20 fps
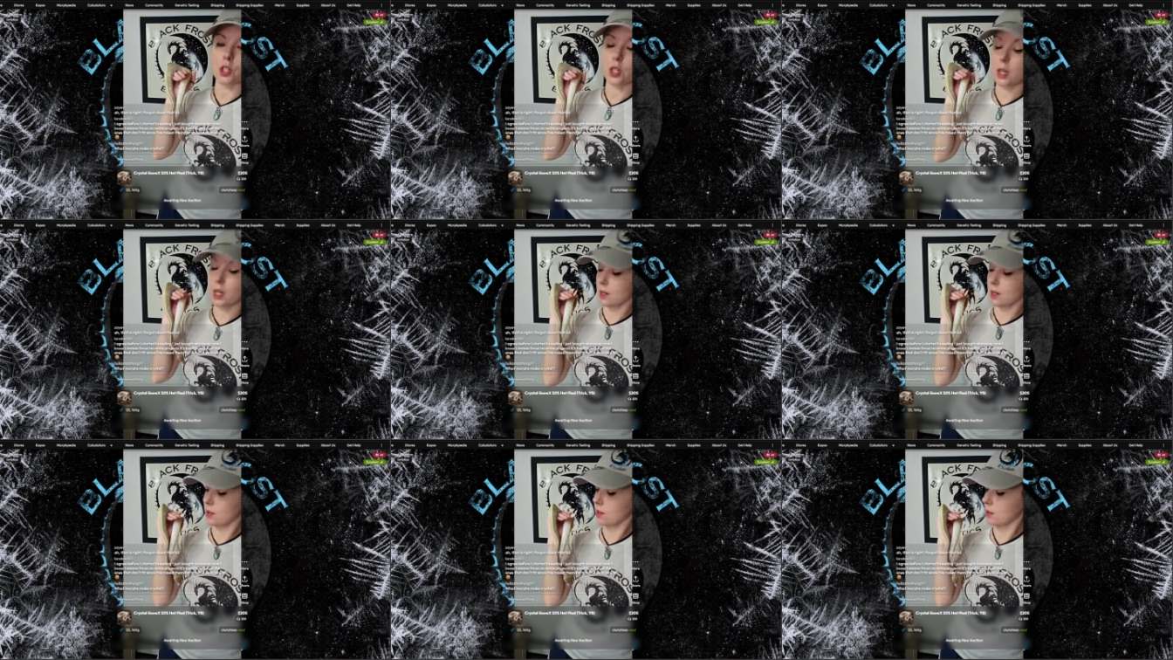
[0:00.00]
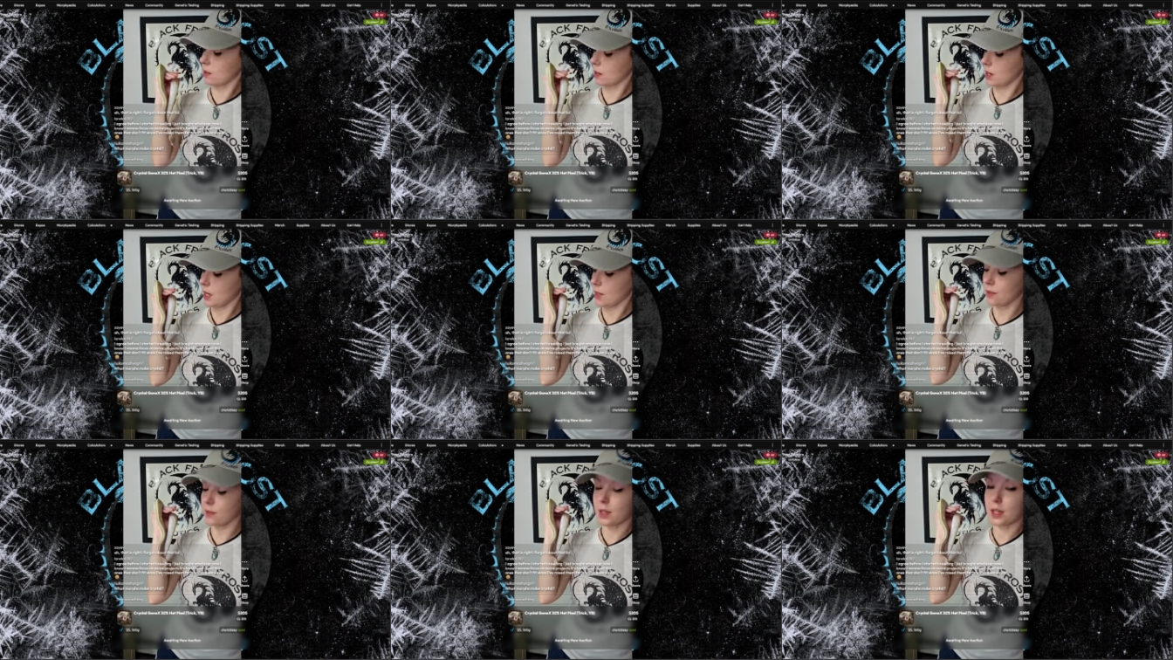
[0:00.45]

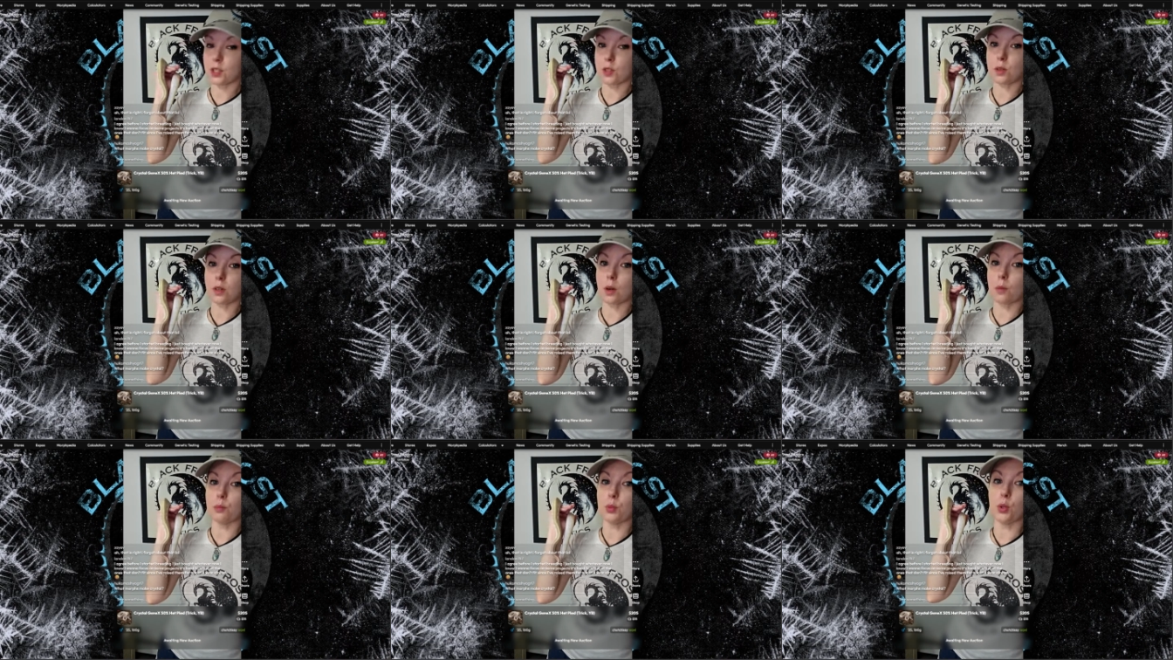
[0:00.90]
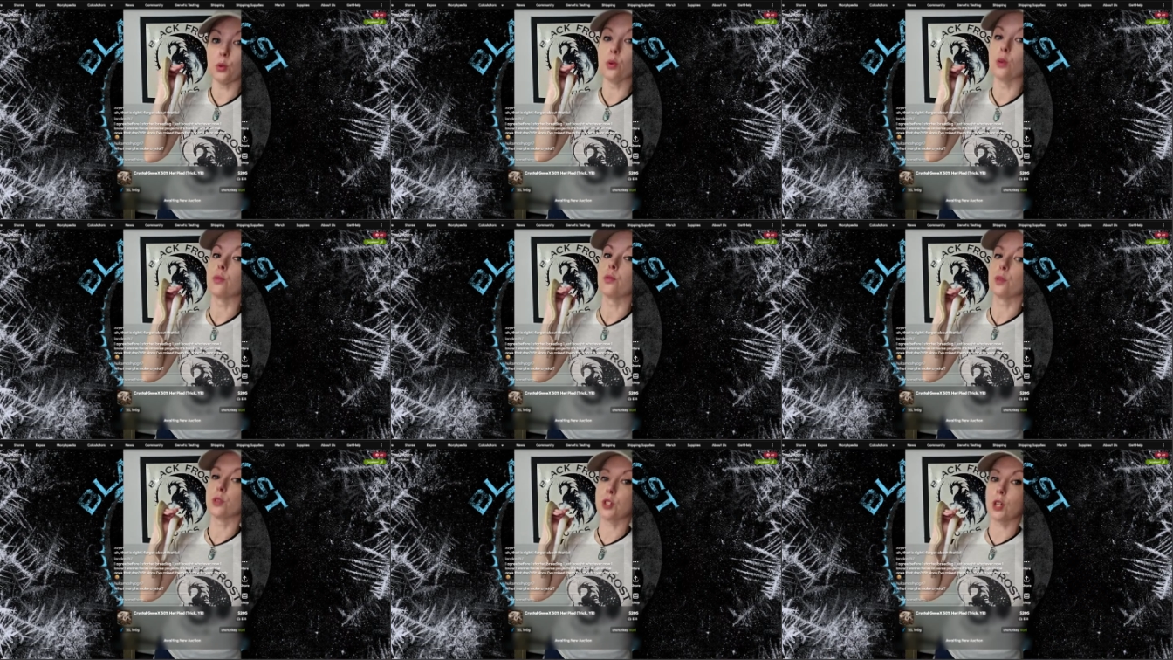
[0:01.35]
It's a
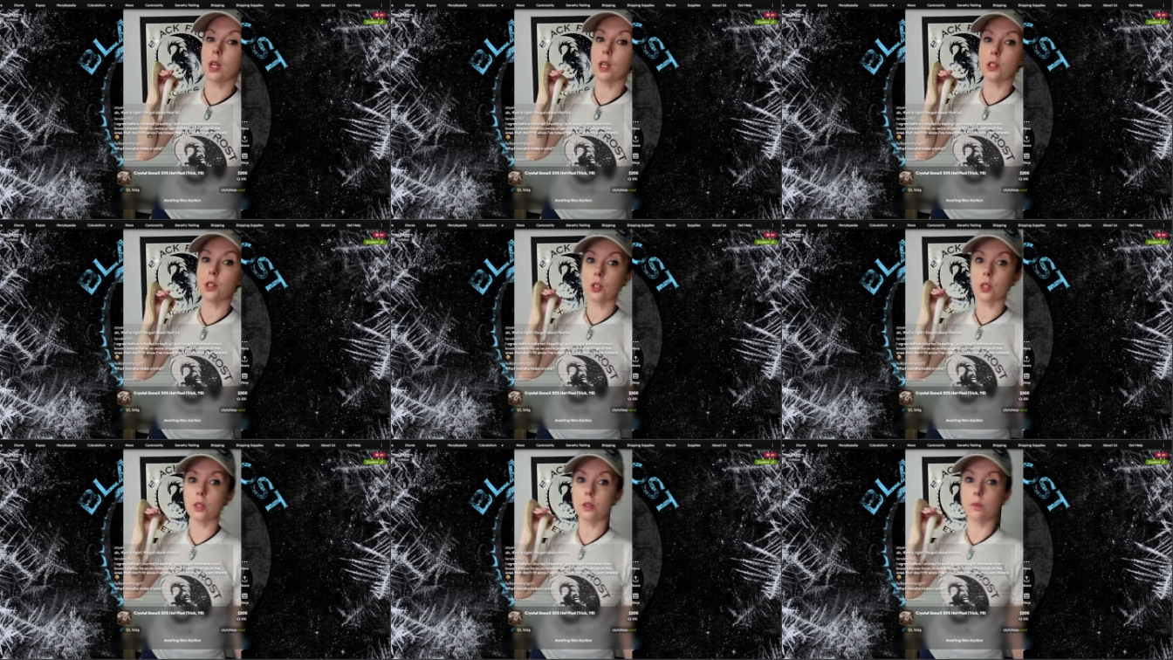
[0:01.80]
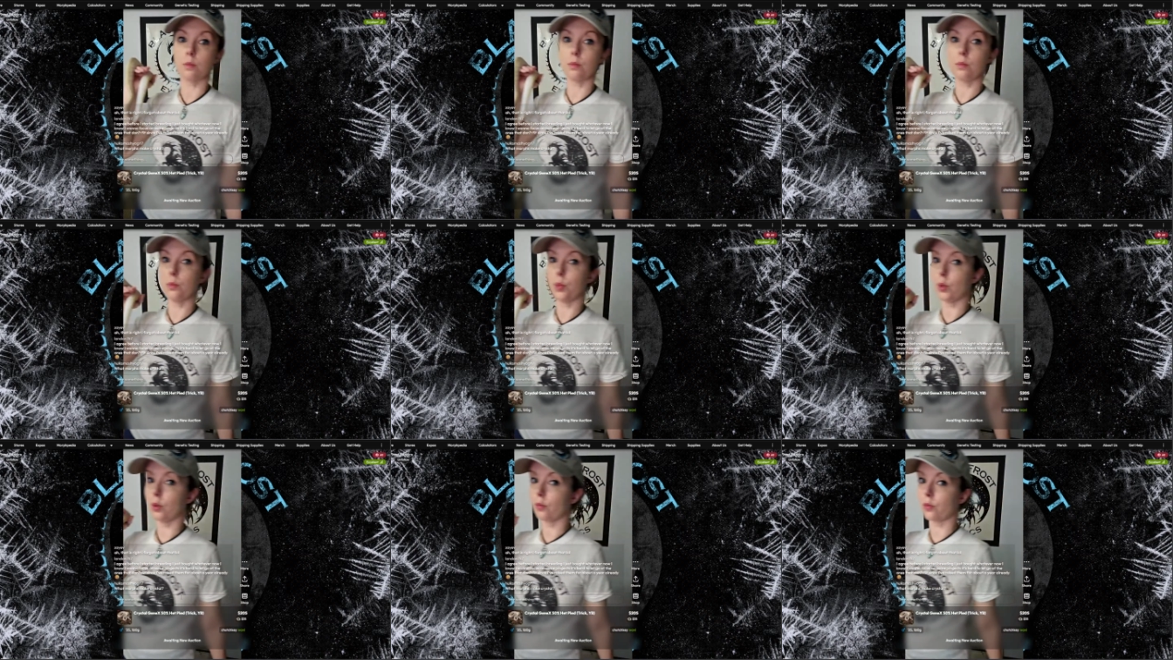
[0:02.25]
beautiful change, beautiful